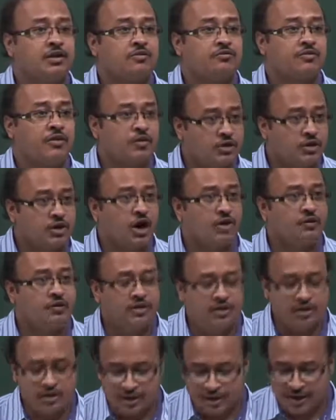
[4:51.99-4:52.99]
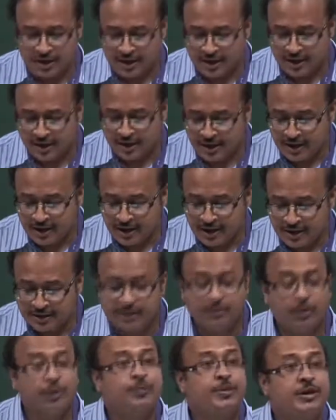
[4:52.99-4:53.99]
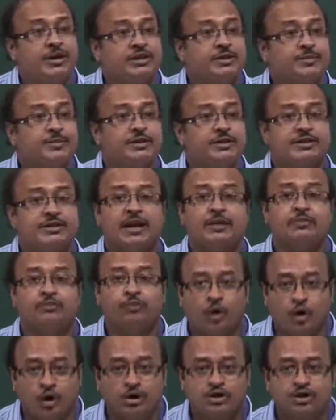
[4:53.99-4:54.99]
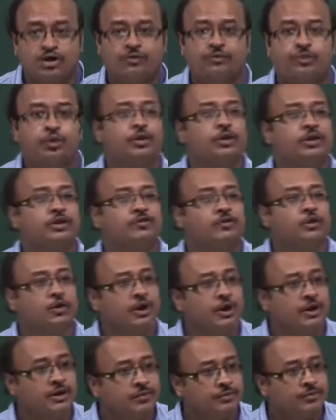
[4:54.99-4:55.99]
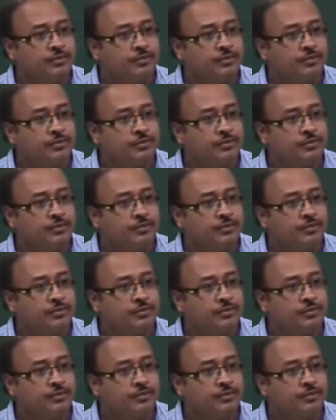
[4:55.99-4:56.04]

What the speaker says: we would cover is about principles and models of protein folding.